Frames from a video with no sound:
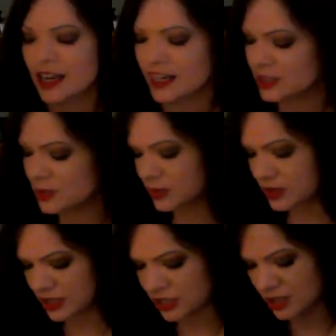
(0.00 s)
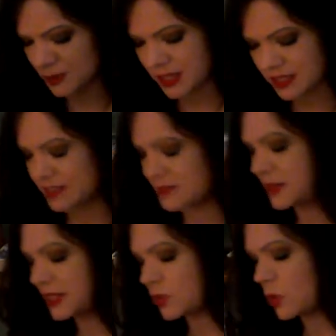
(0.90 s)
And it was really just because
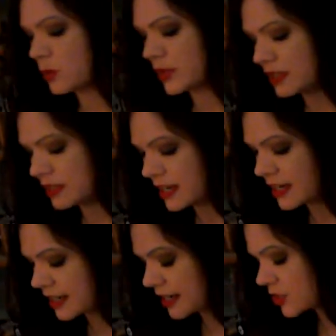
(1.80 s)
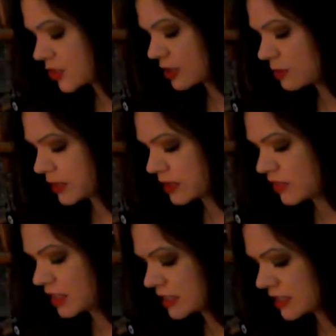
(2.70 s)
somebody told me that I shouldn't be
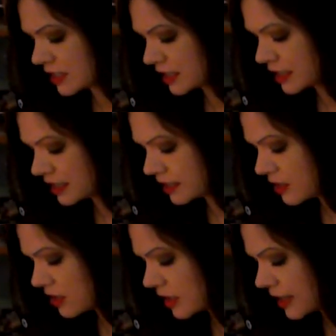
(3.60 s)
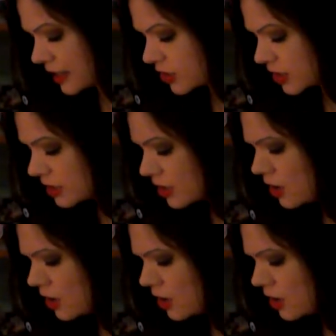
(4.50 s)
investing in our connection,